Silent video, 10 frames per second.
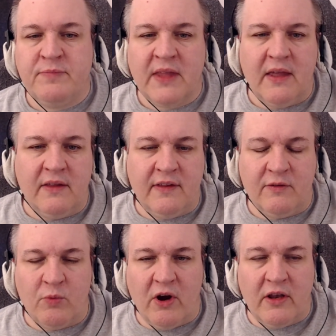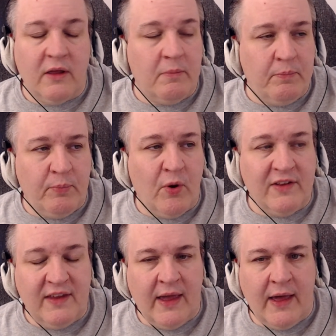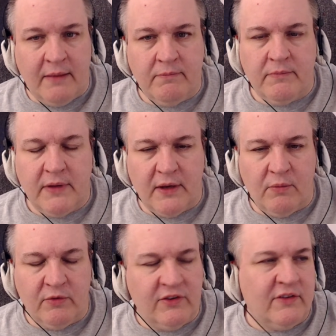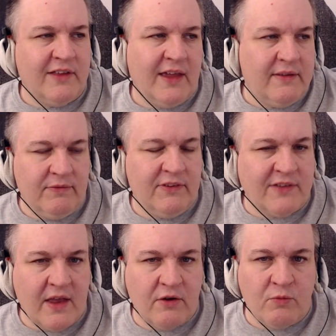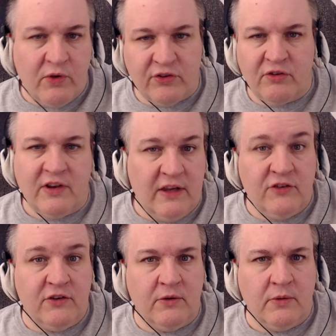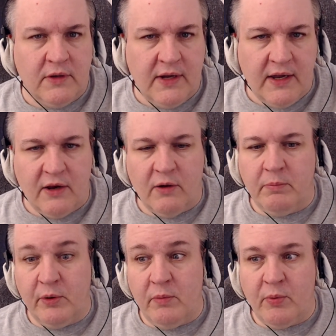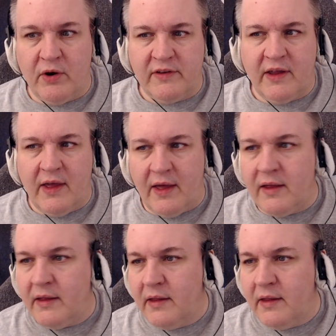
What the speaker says: is he's wearing a pointy hat, which is like standard wizard issue, blue pointy hat.